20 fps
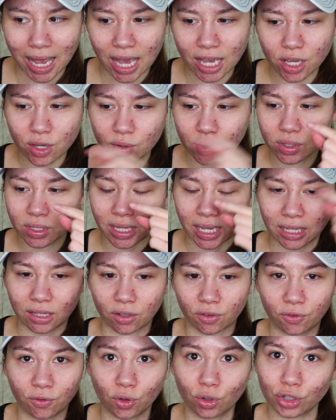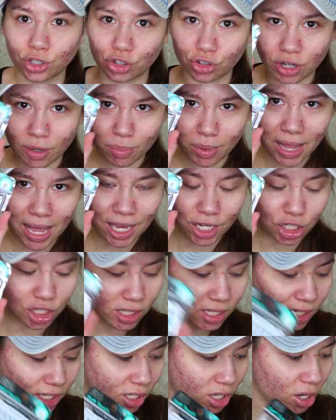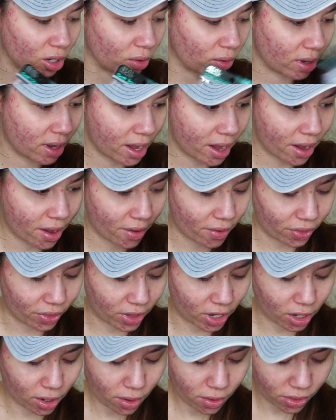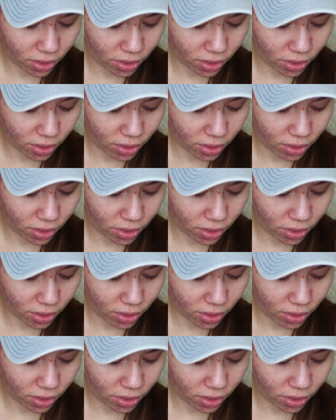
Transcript: I use like the full strip lashes, so there are